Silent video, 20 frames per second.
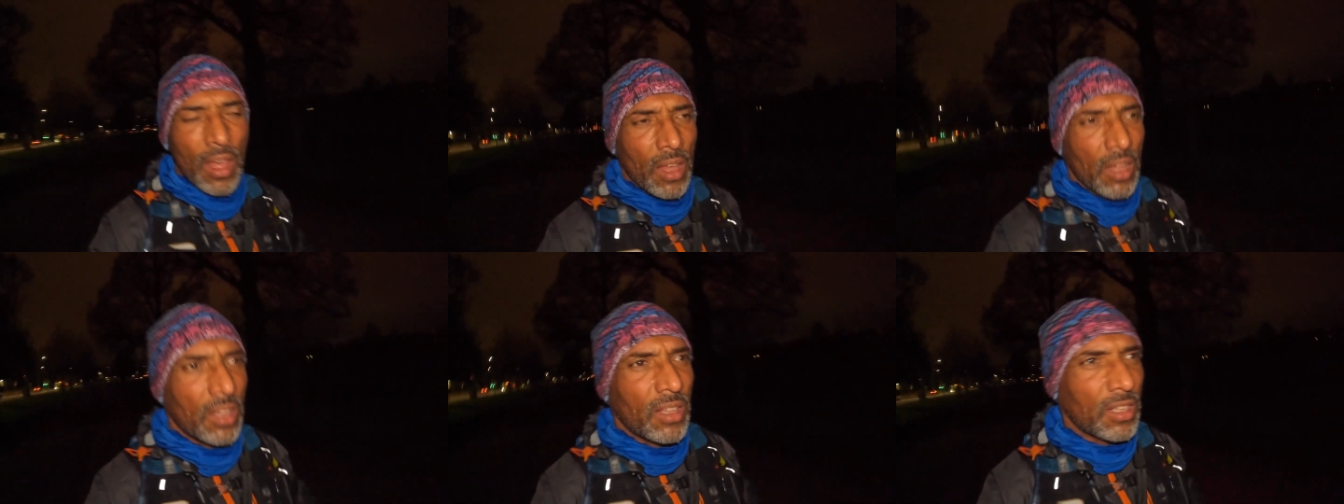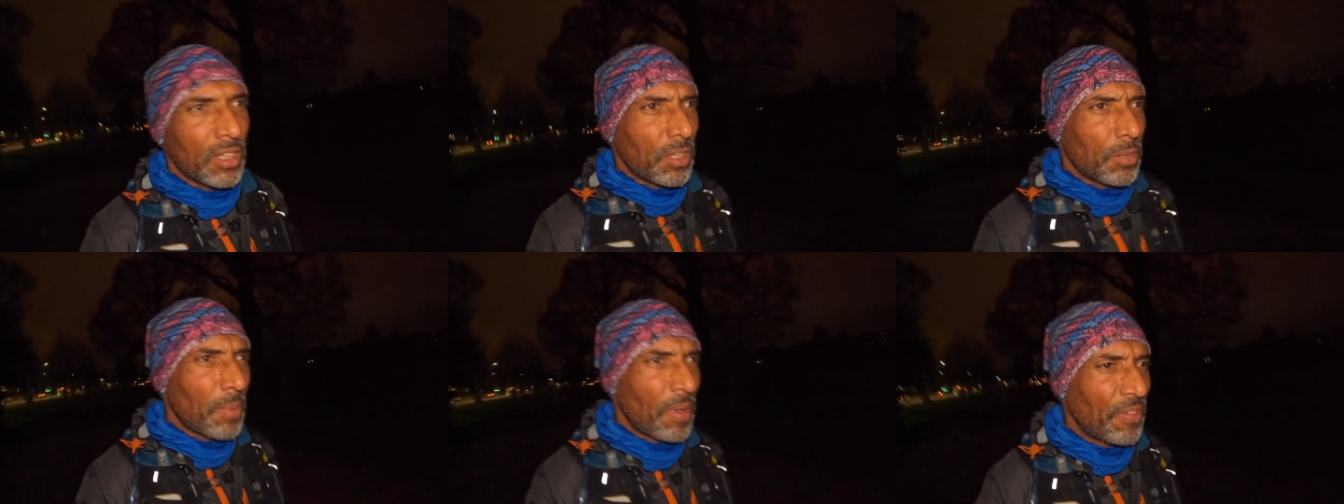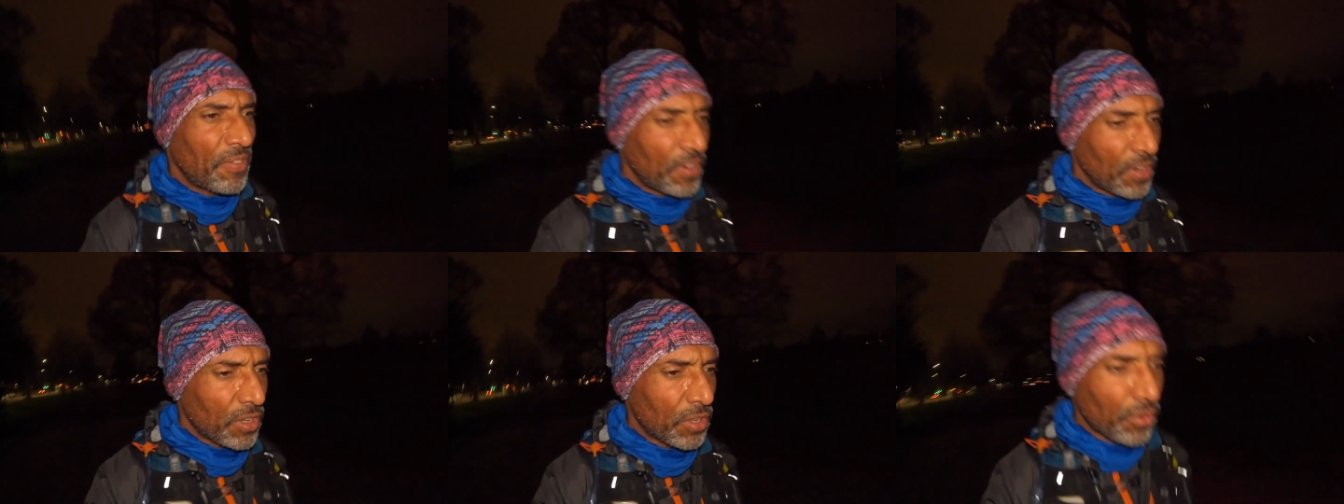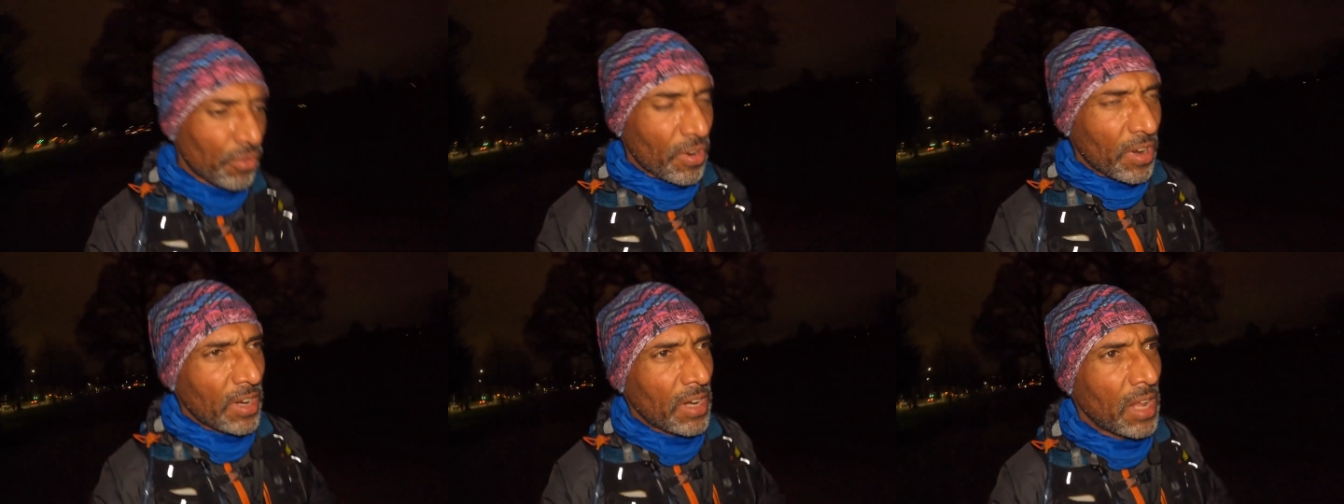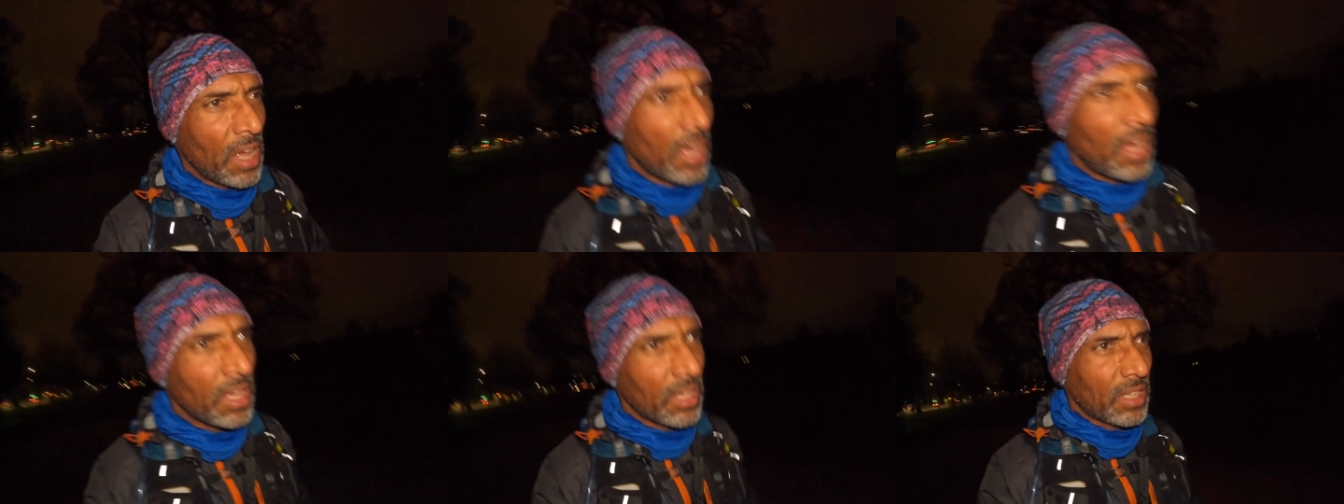This is my first run
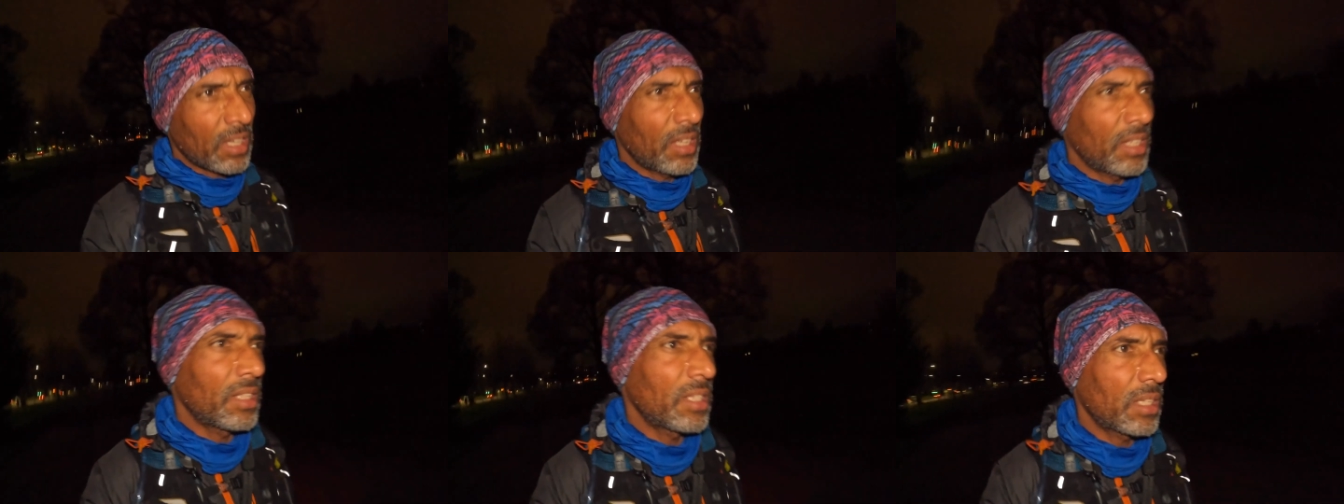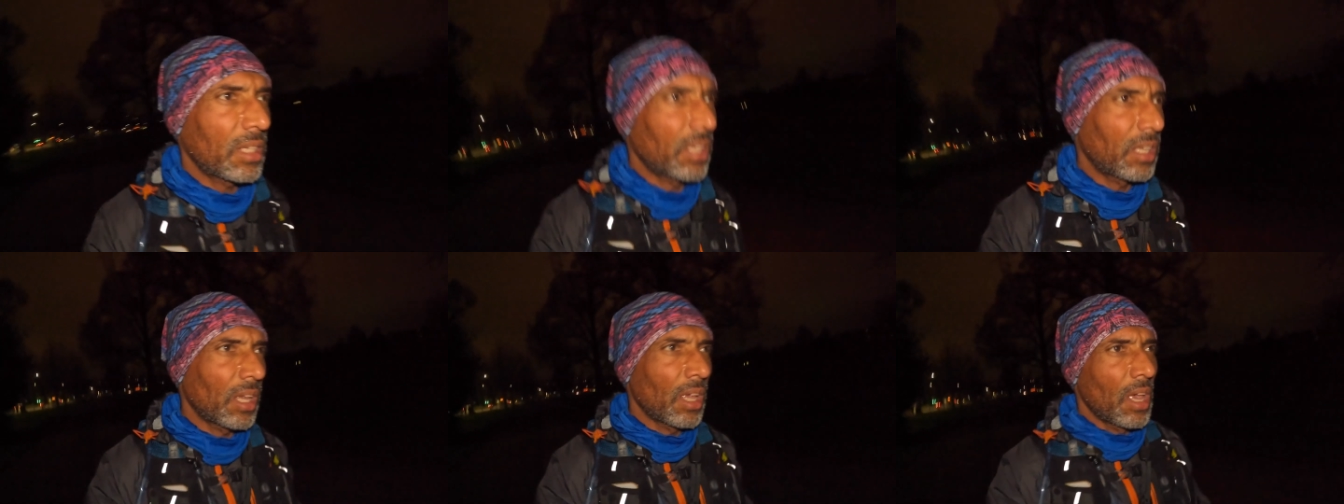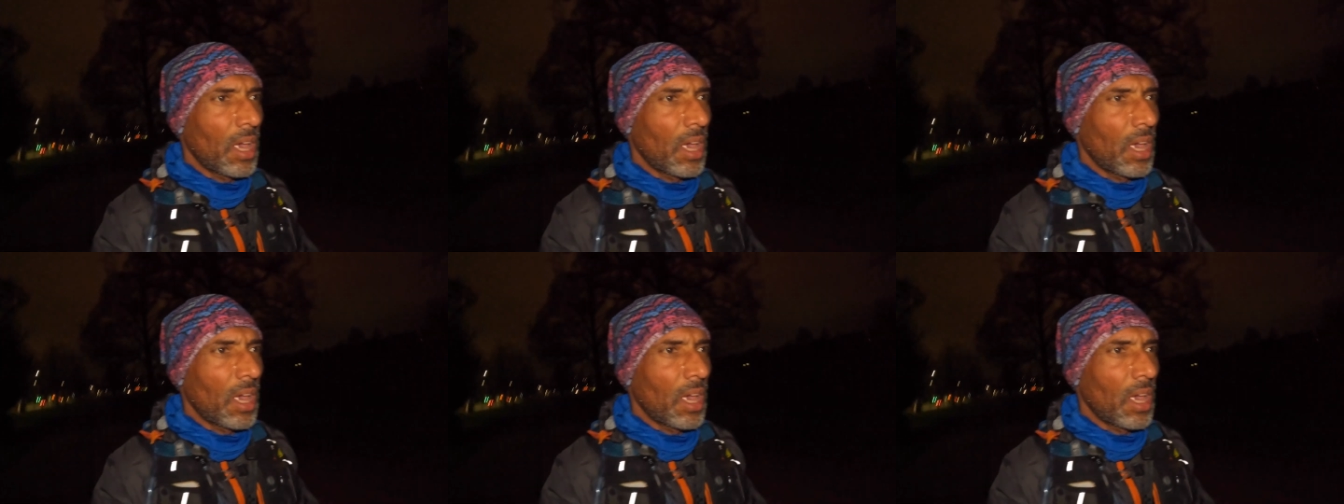since